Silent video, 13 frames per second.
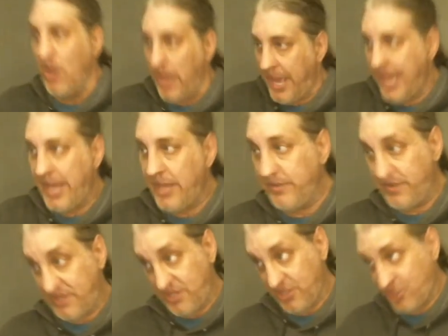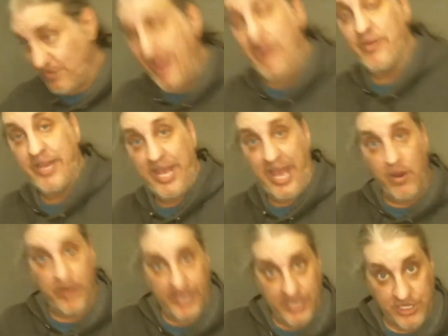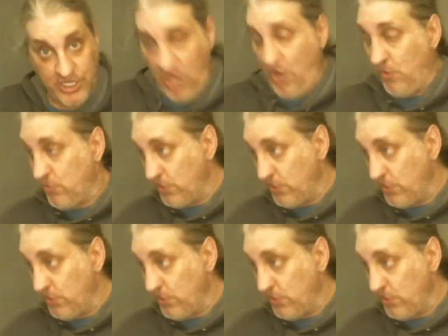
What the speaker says: and the surrounding areas were